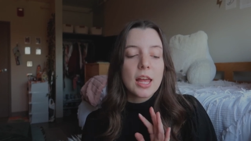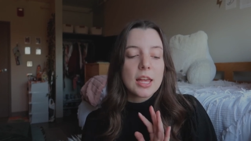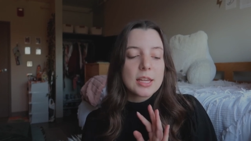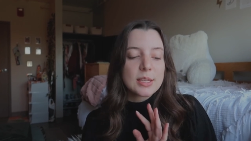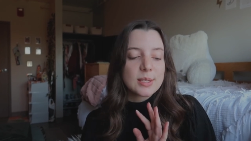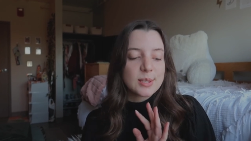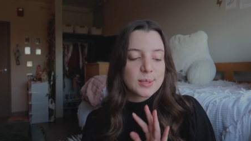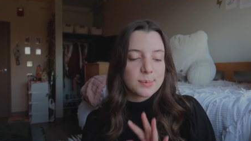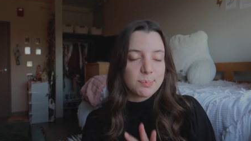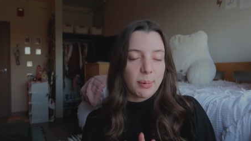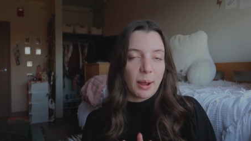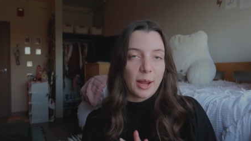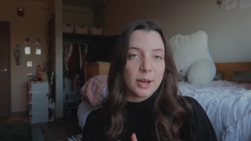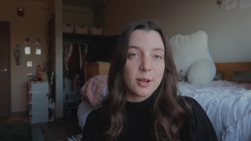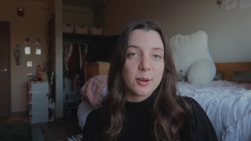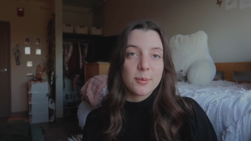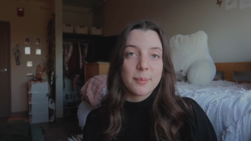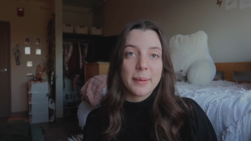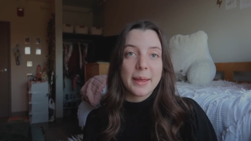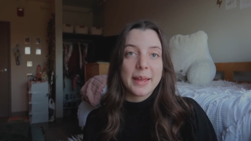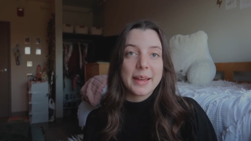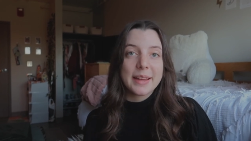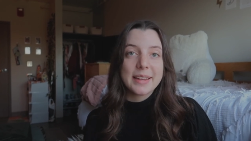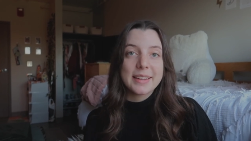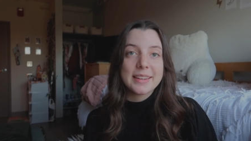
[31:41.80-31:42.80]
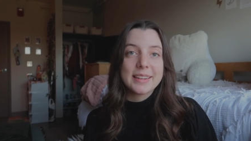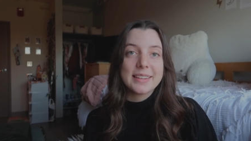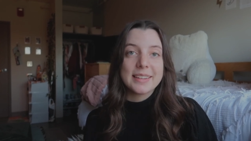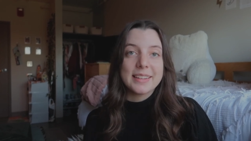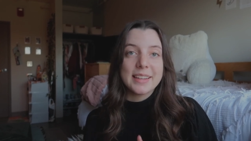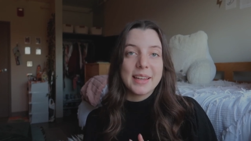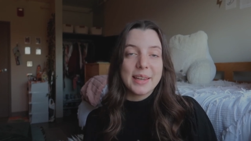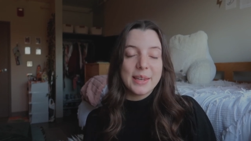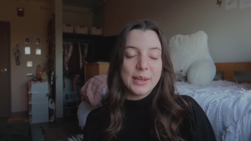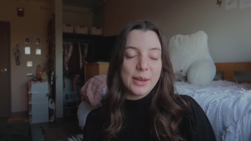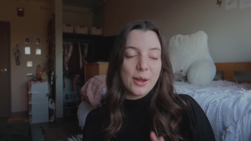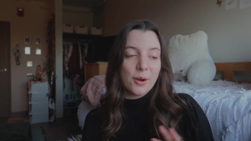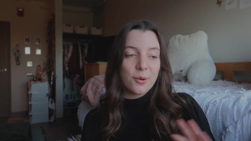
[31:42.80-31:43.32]
Spider-Man
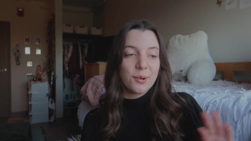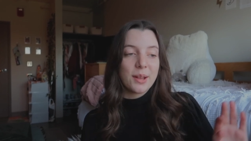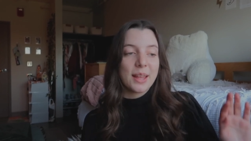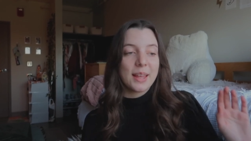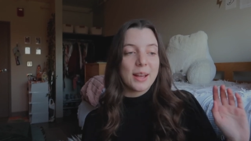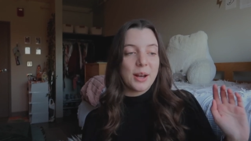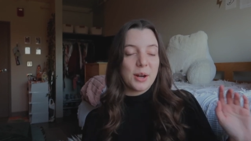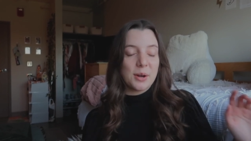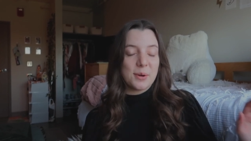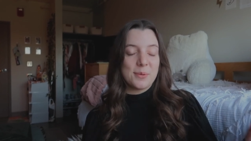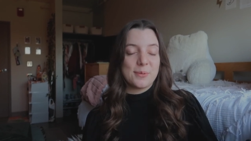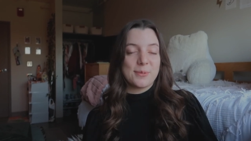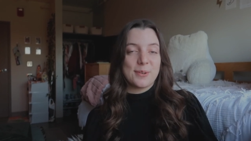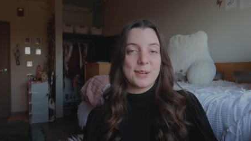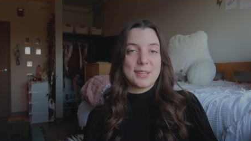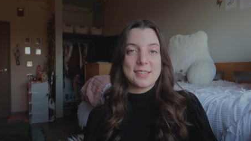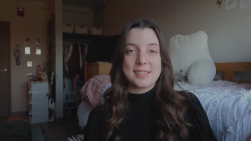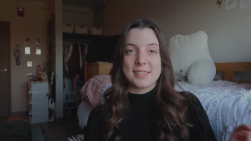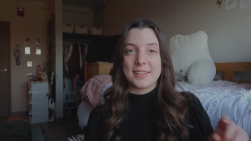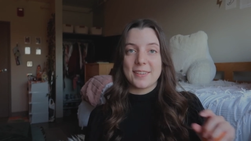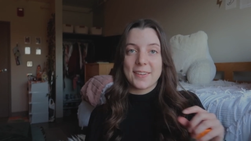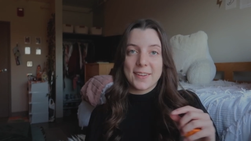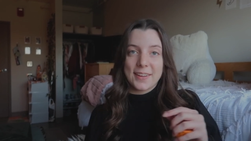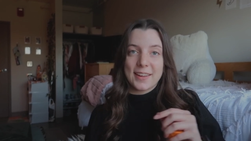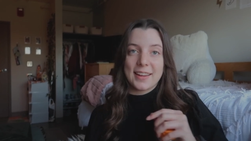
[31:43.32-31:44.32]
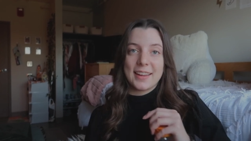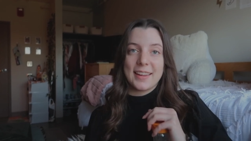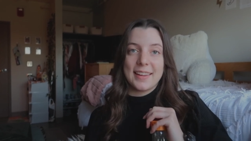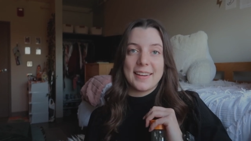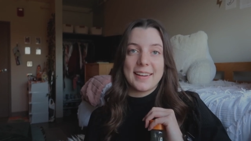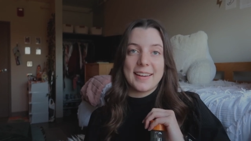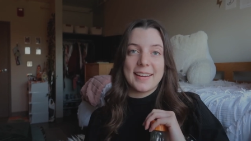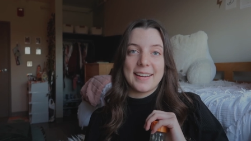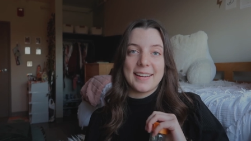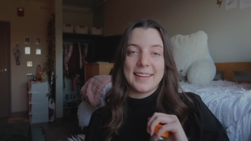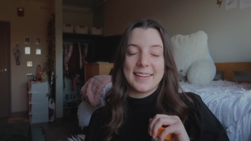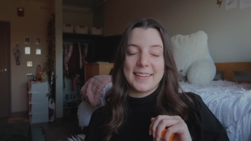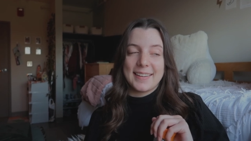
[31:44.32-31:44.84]
No Way Home was so good.
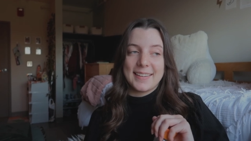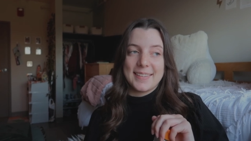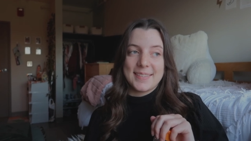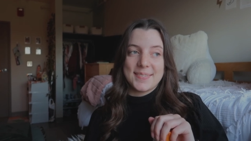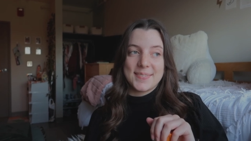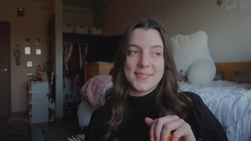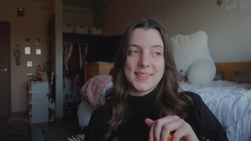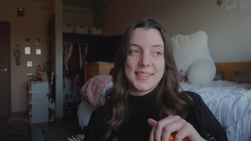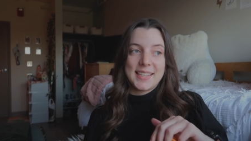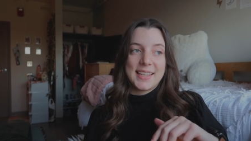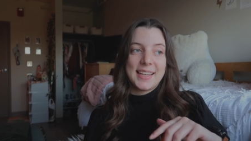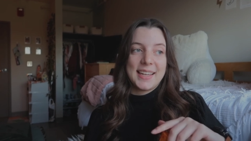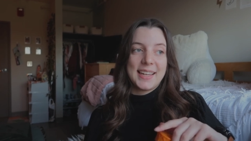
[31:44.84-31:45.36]
Um,